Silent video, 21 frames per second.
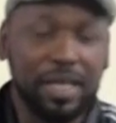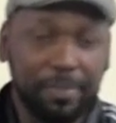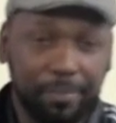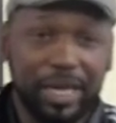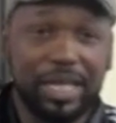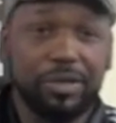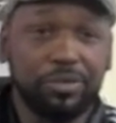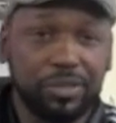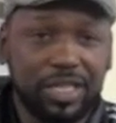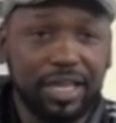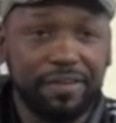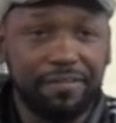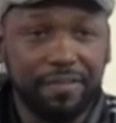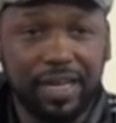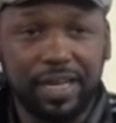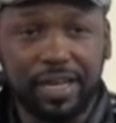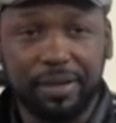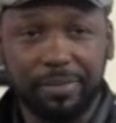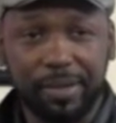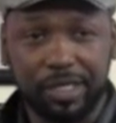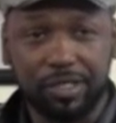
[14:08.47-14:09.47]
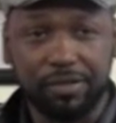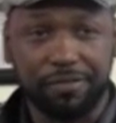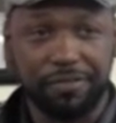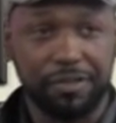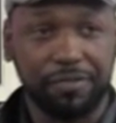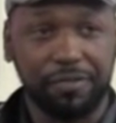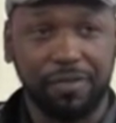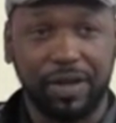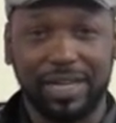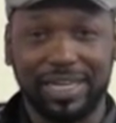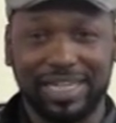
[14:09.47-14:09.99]
But he was definitely in my
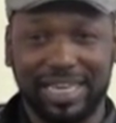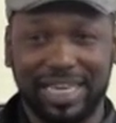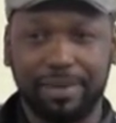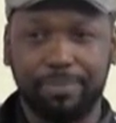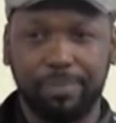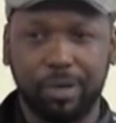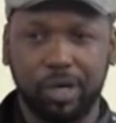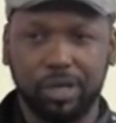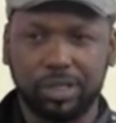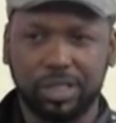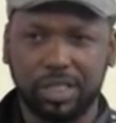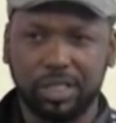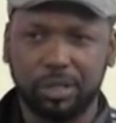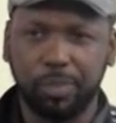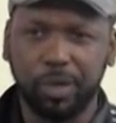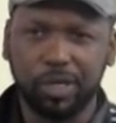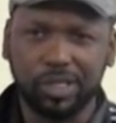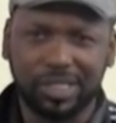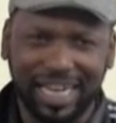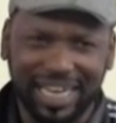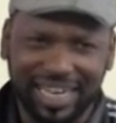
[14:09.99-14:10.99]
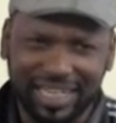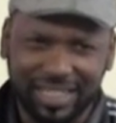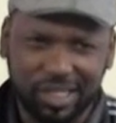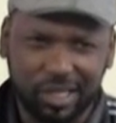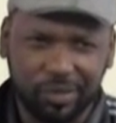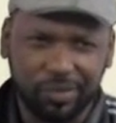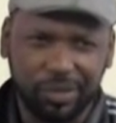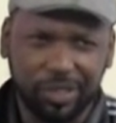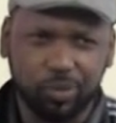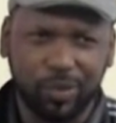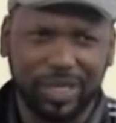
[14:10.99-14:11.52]
toughest fight. The kid boxed. He's boxed Lennox
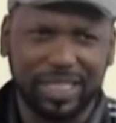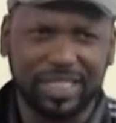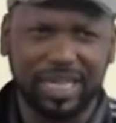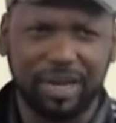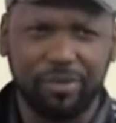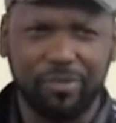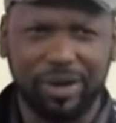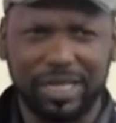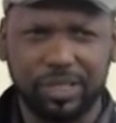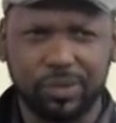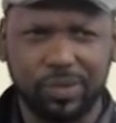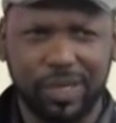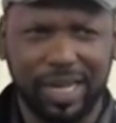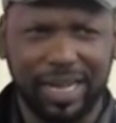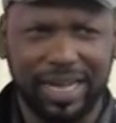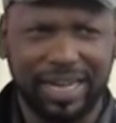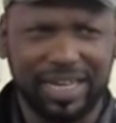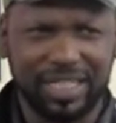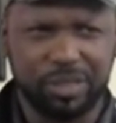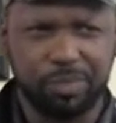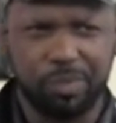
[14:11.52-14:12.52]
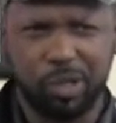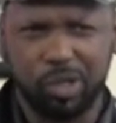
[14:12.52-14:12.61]
Lewis, went 10 rounds with Lennox,